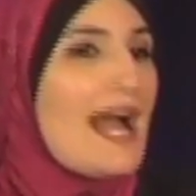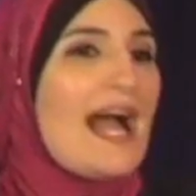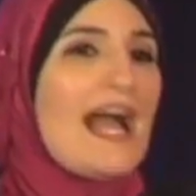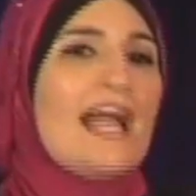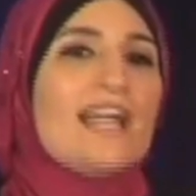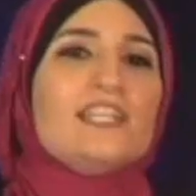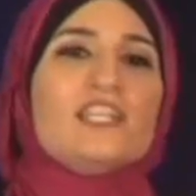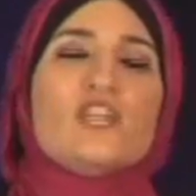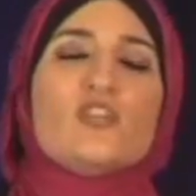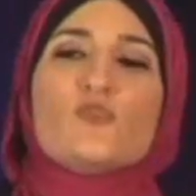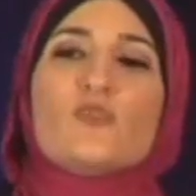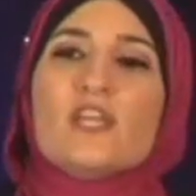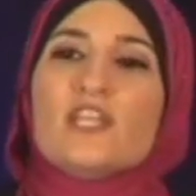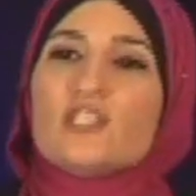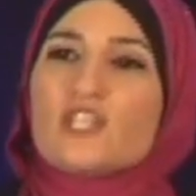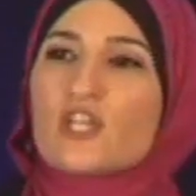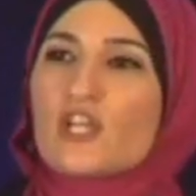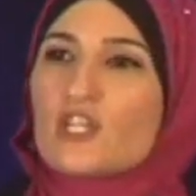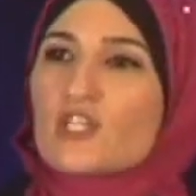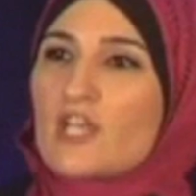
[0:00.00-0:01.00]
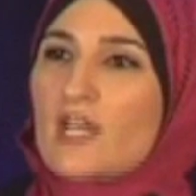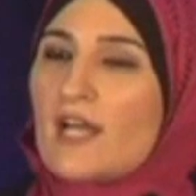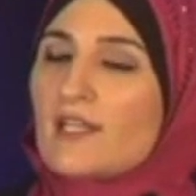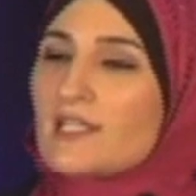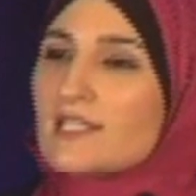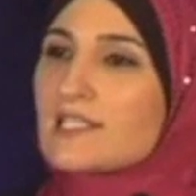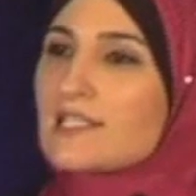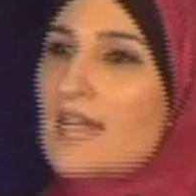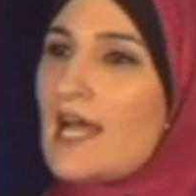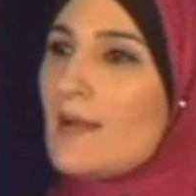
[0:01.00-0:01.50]
I did research on
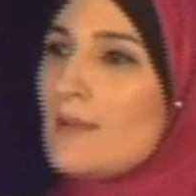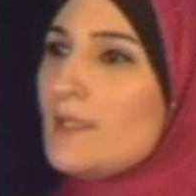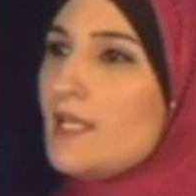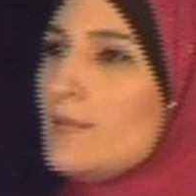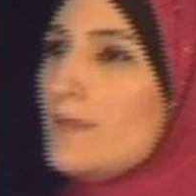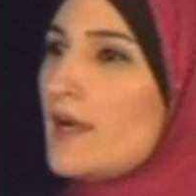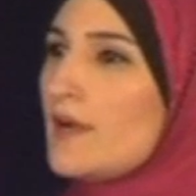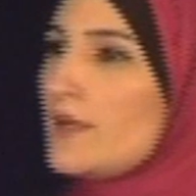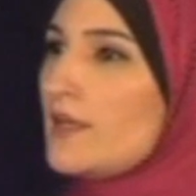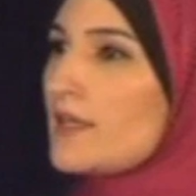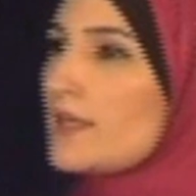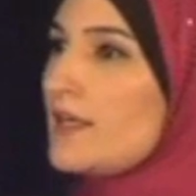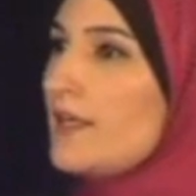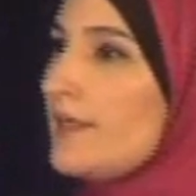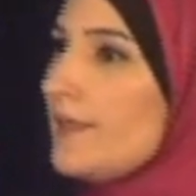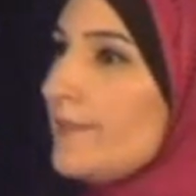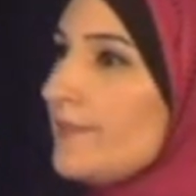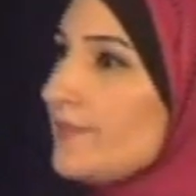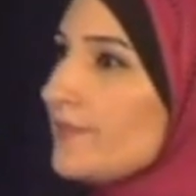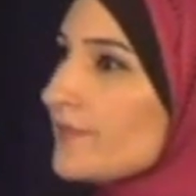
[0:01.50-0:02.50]
Islam in America.